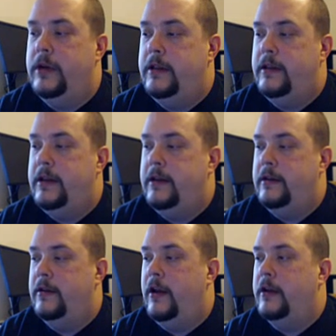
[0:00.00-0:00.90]
read
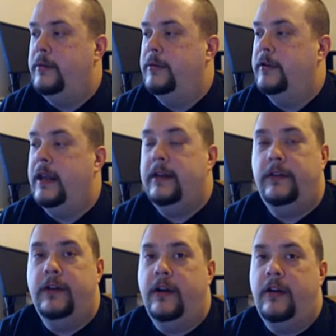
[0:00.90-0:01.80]
the
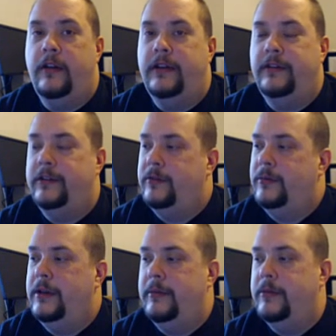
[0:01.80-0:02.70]
documentation on all this.
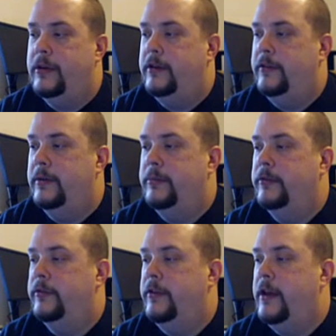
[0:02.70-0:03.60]
It's really pretty
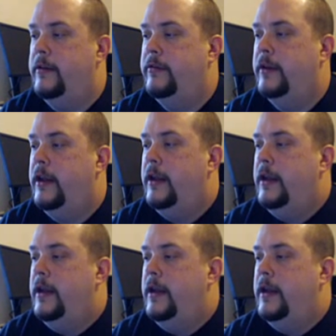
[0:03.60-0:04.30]
simple stuff.